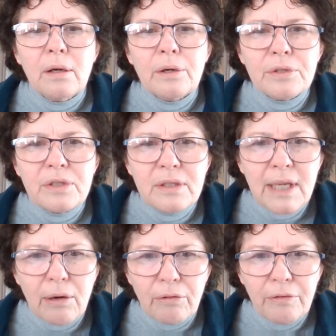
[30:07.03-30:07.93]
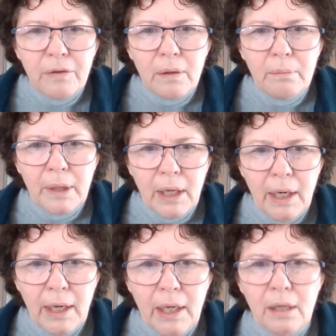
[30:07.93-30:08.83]
herself
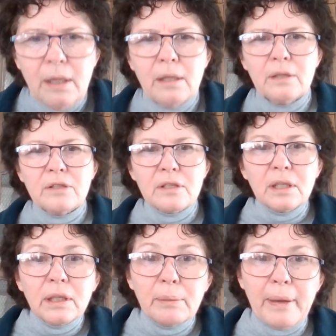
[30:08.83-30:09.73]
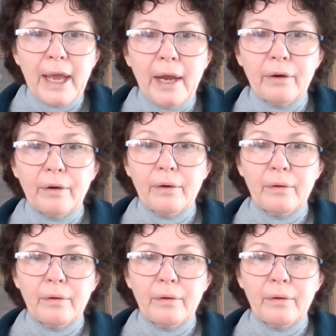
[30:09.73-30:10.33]
behind the silly pattern.